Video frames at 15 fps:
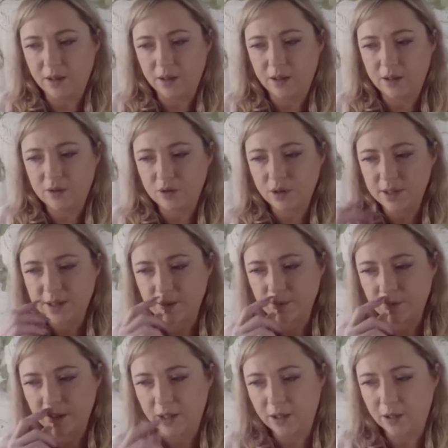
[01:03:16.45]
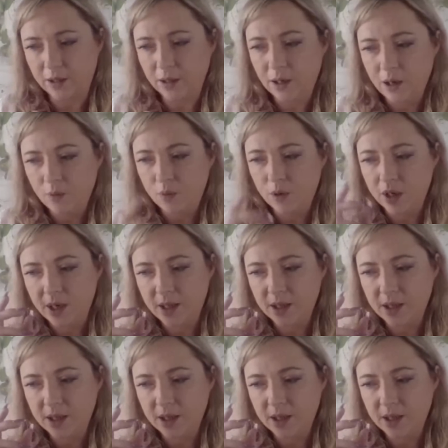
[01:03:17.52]
When I had
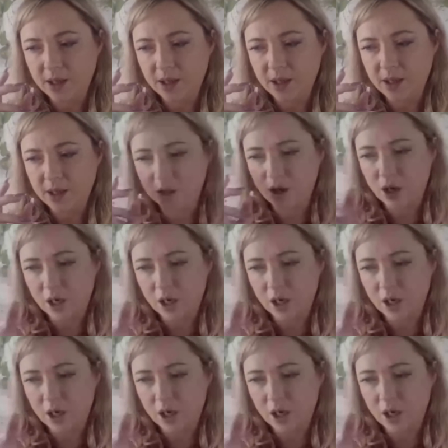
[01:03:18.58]
the meditation,